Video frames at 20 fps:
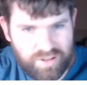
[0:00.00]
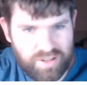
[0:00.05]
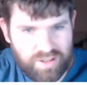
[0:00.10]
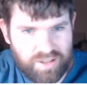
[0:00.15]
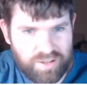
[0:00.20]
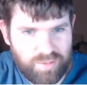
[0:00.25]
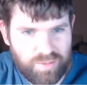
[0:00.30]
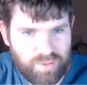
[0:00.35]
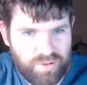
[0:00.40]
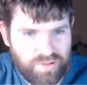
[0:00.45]

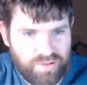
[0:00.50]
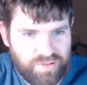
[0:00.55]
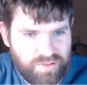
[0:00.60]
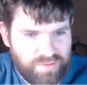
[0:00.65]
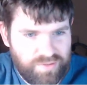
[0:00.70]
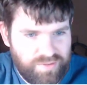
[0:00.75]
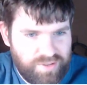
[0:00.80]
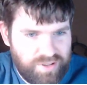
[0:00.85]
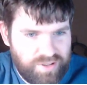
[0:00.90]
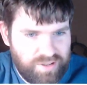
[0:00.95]
libraries to
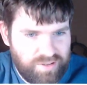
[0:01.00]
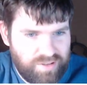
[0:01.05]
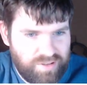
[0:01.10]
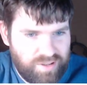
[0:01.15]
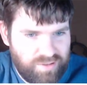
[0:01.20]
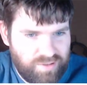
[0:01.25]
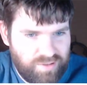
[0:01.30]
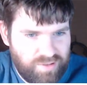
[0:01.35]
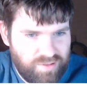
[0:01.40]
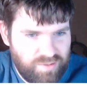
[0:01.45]
figure out
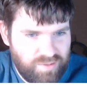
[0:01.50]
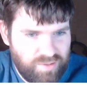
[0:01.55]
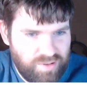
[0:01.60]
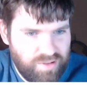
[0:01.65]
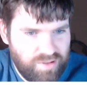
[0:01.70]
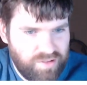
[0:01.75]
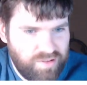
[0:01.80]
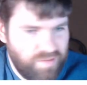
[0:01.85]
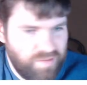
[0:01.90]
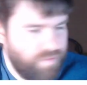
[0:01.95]
how to do
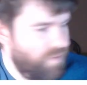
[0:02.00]
this.